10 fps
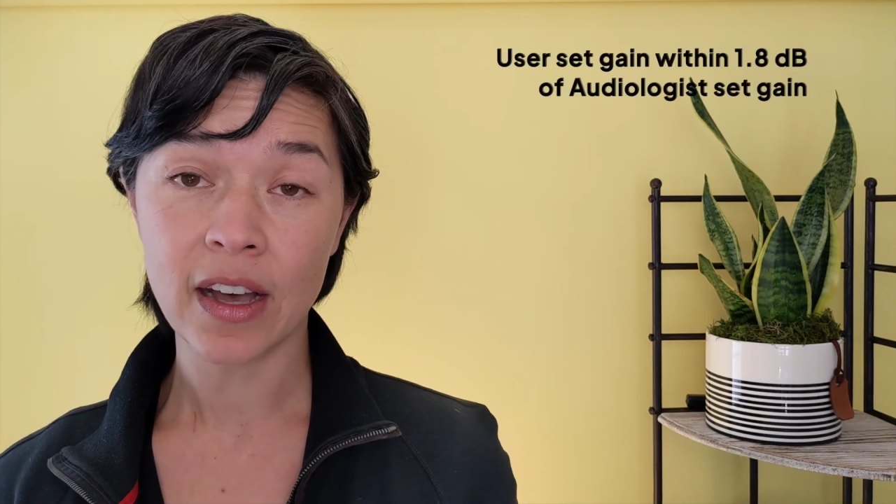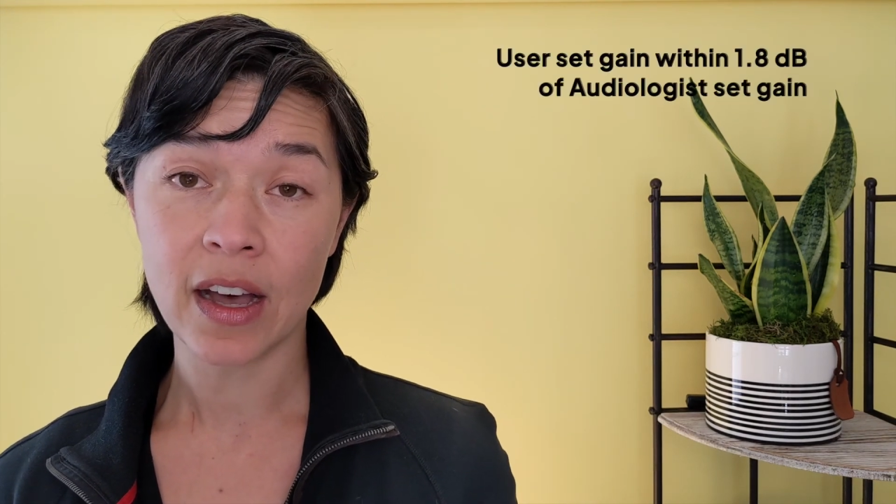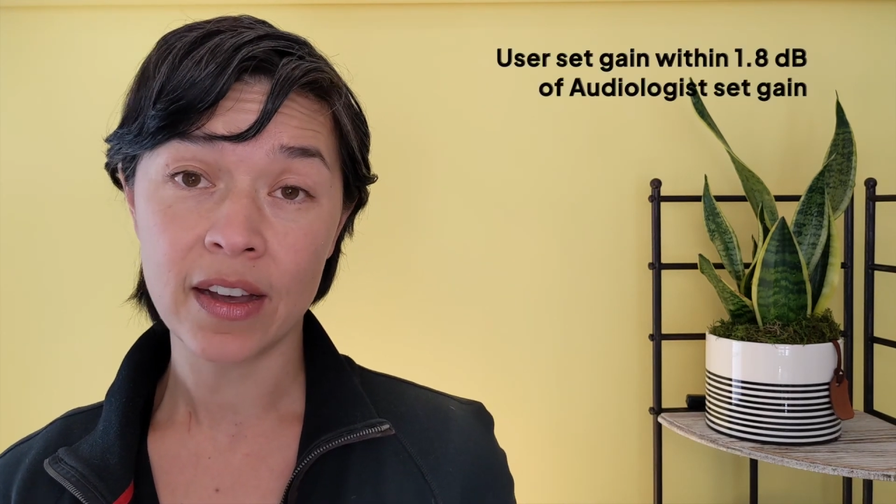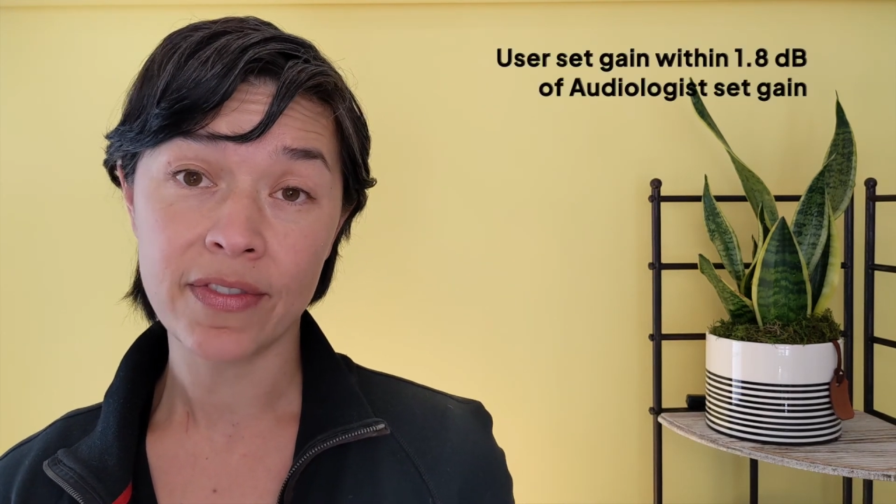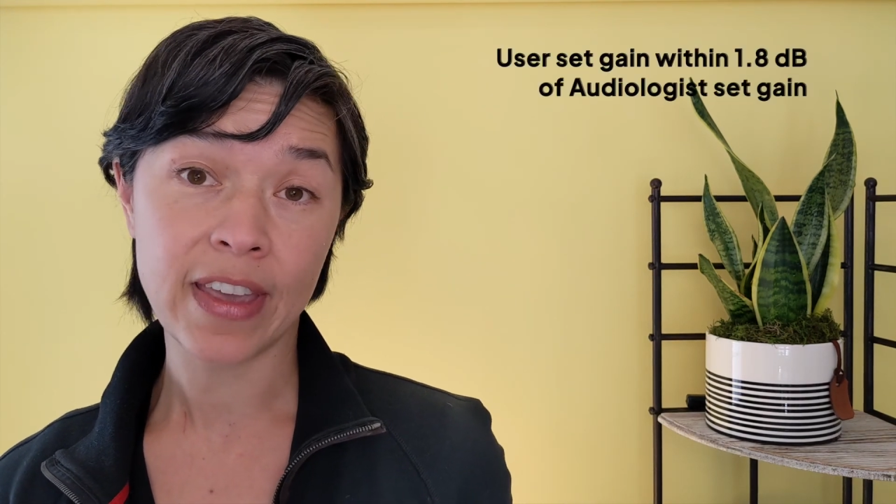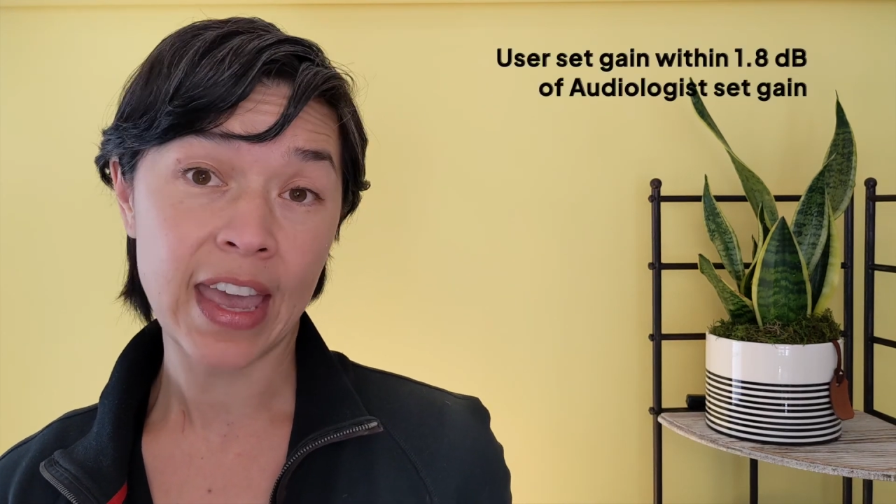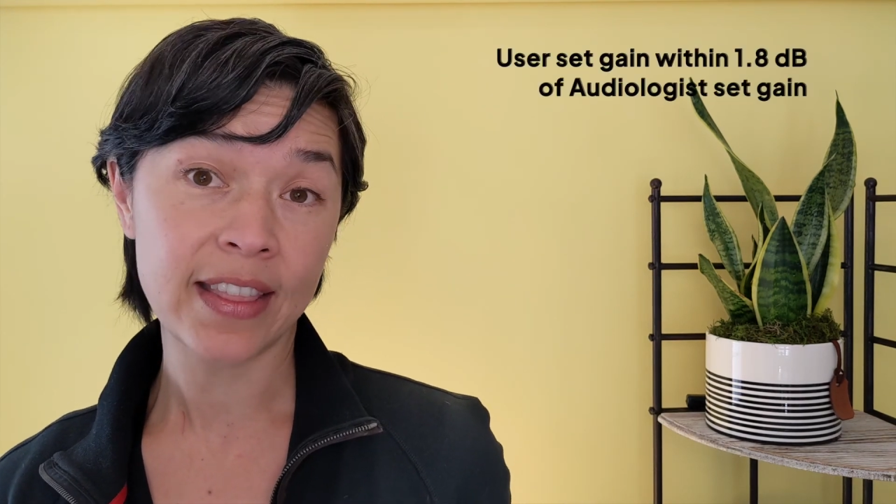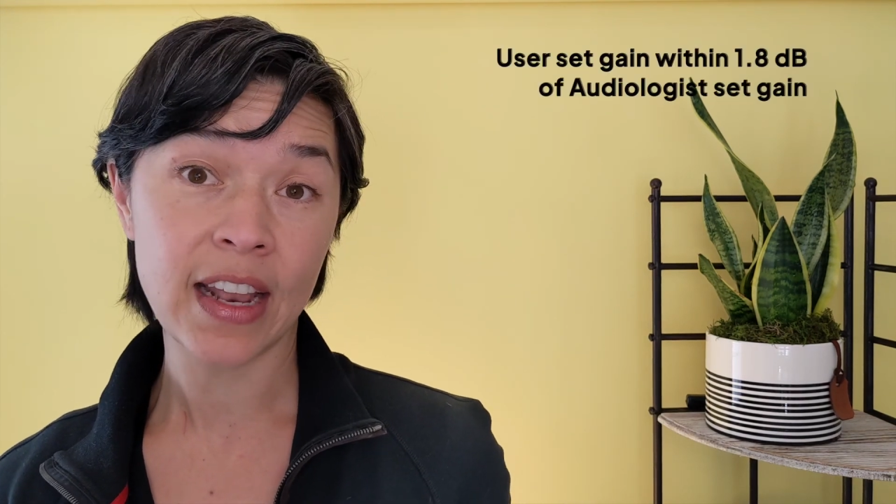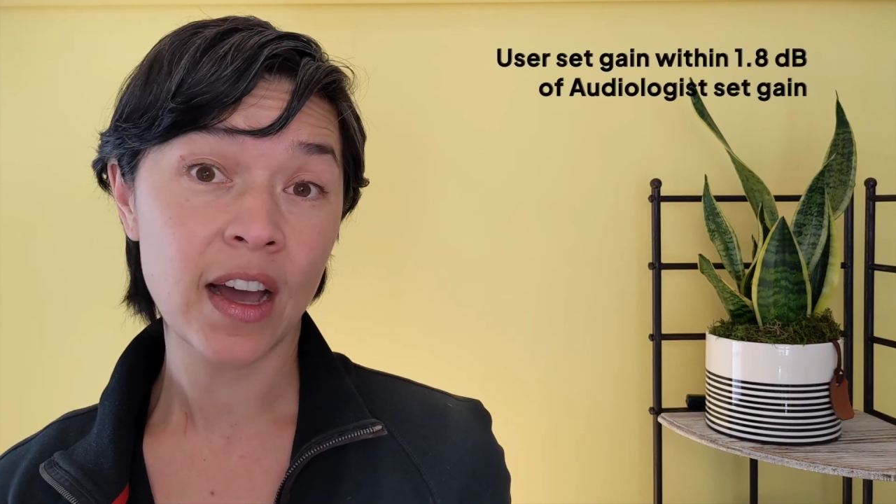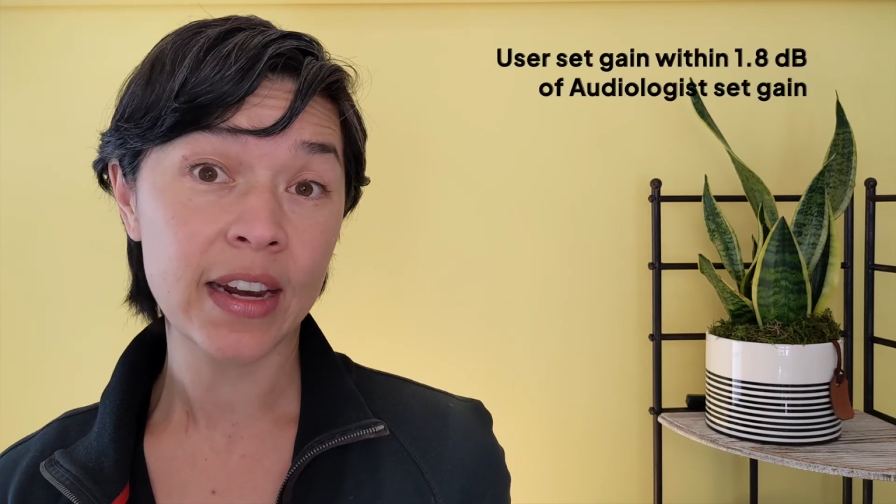of gain
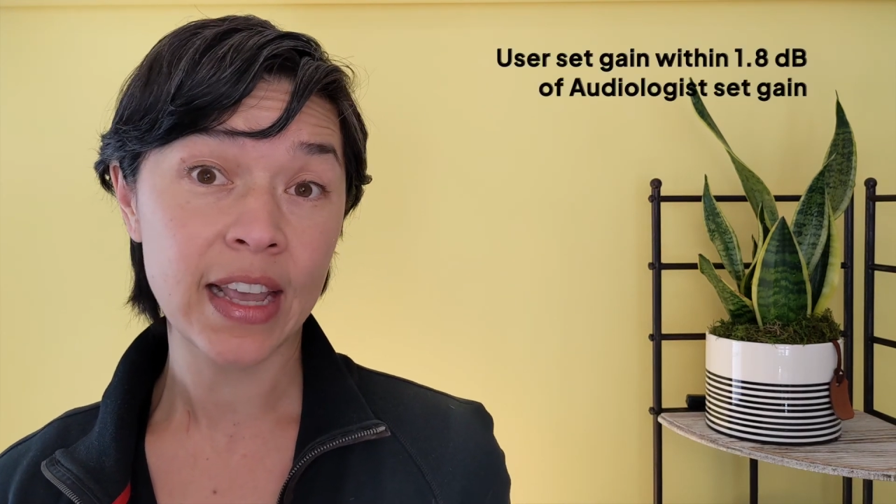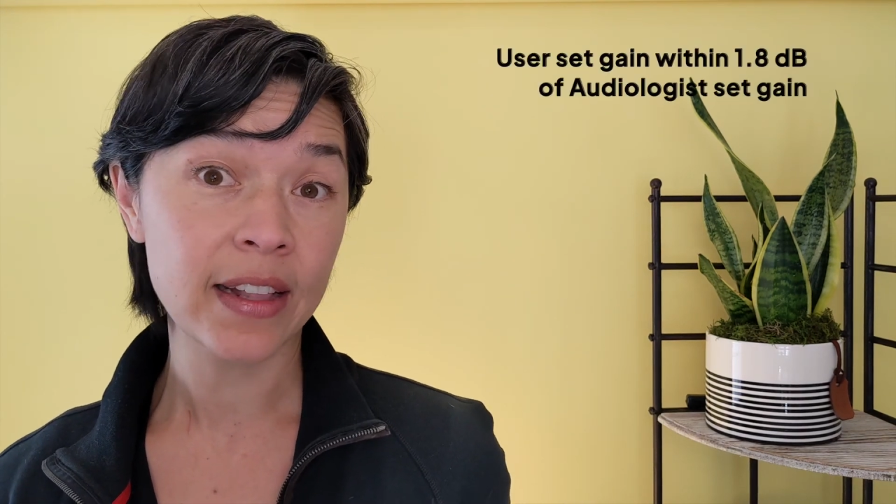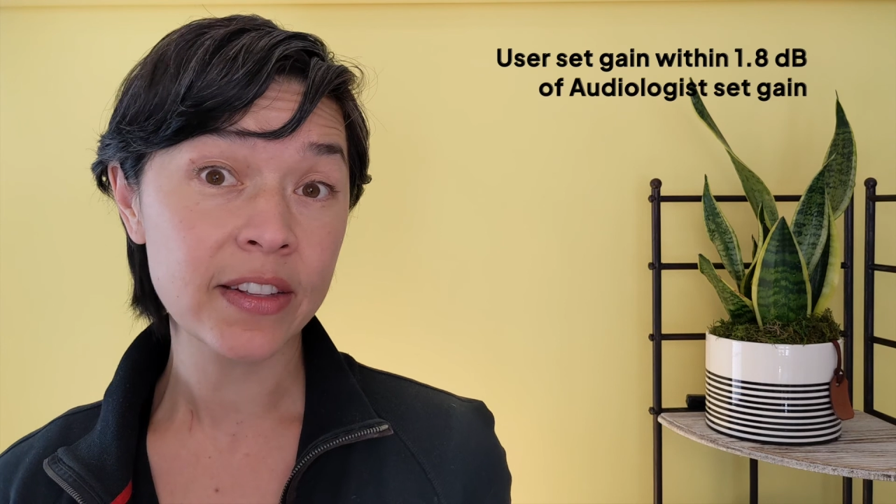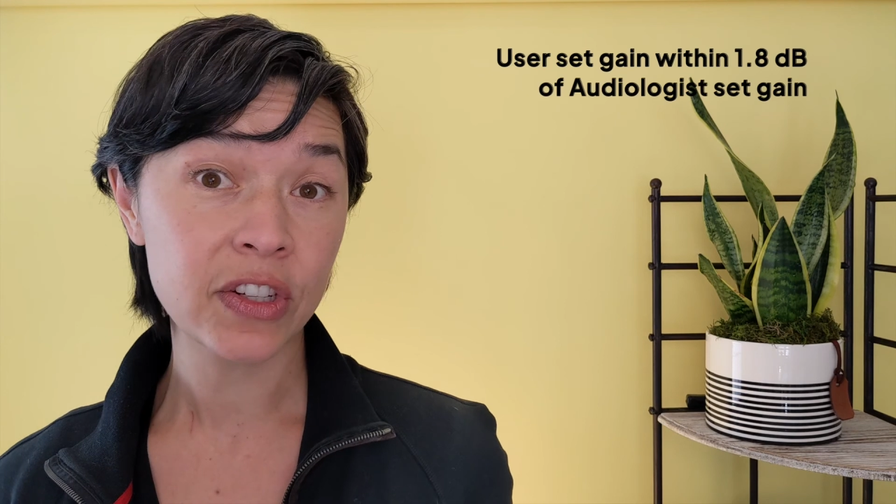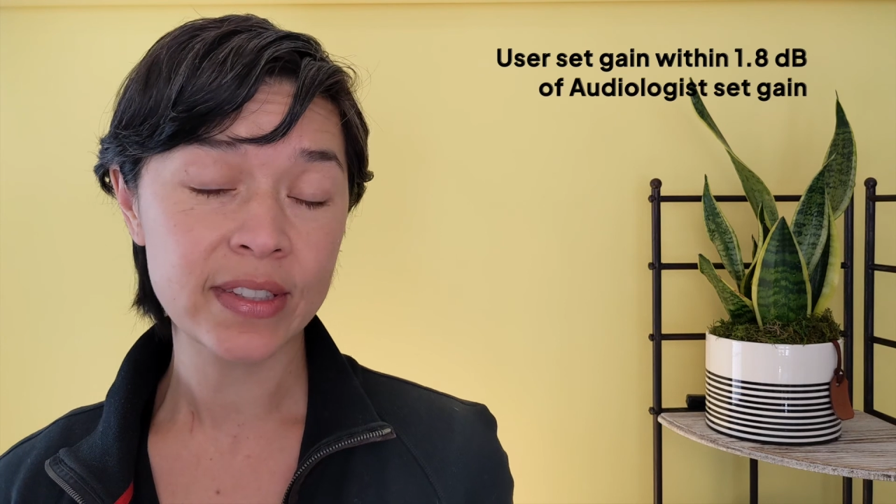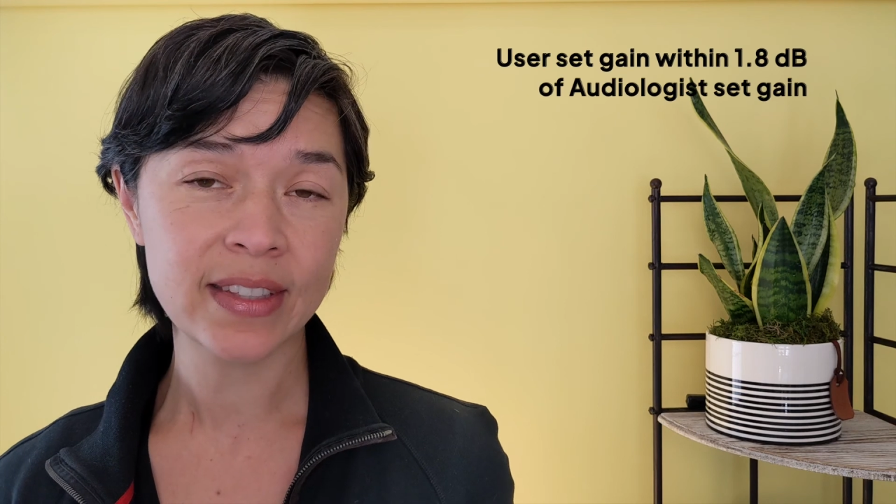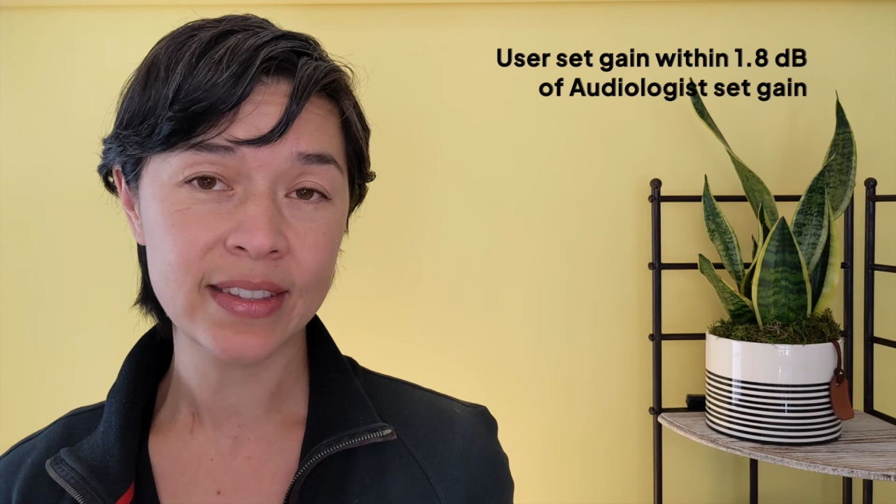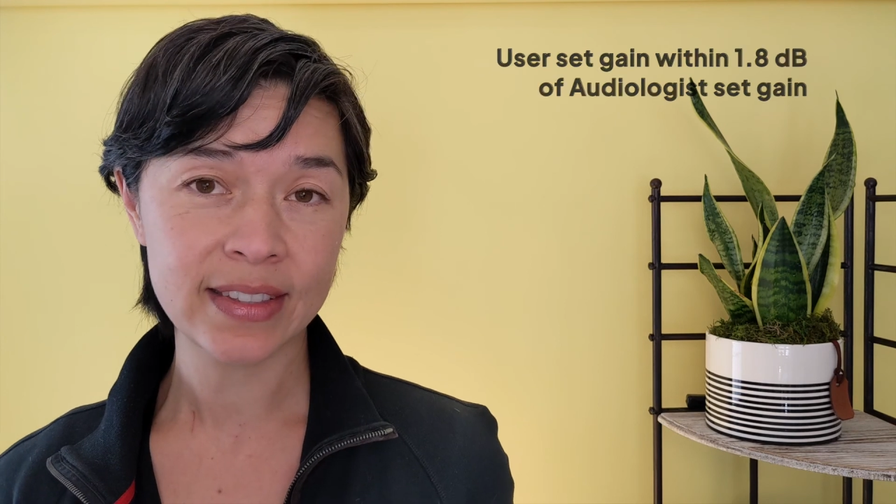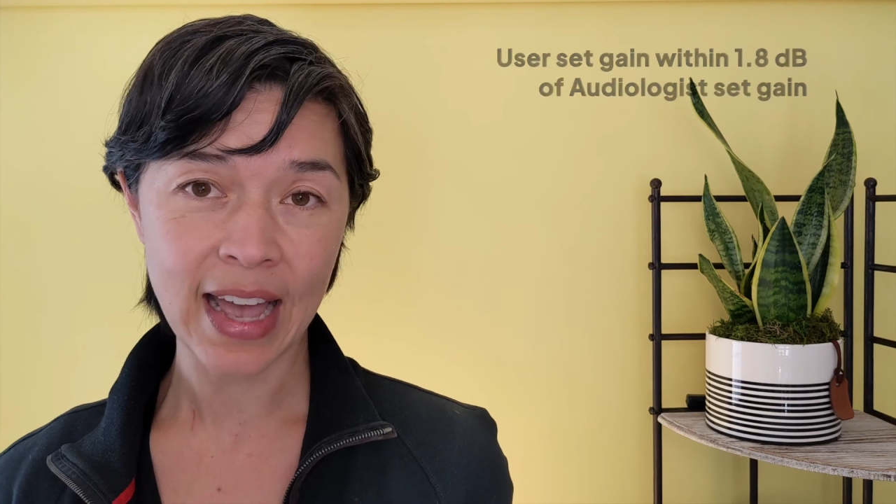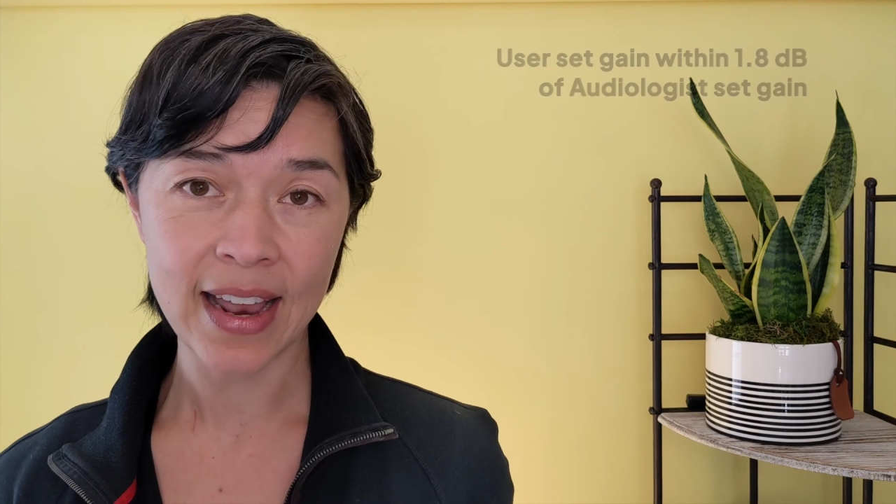that audiologists
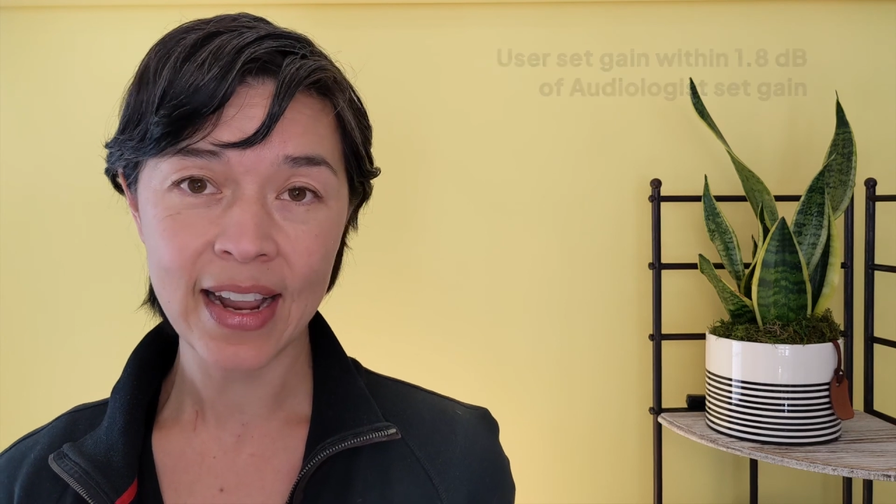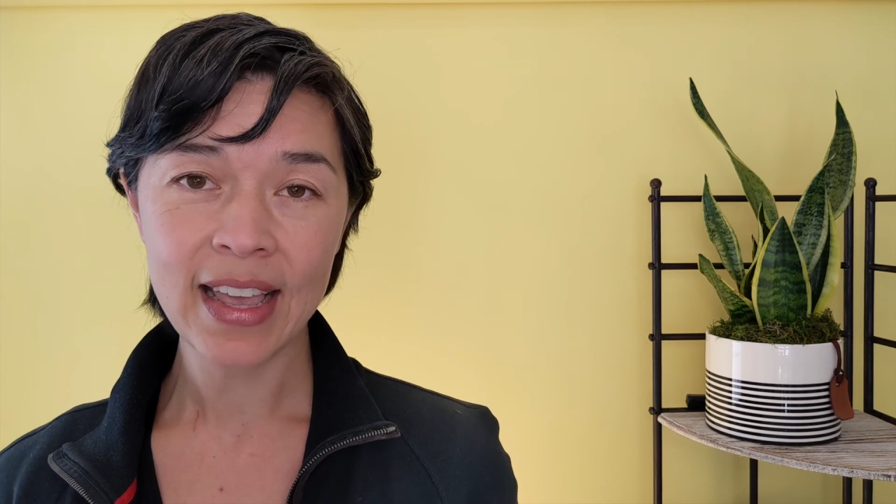set,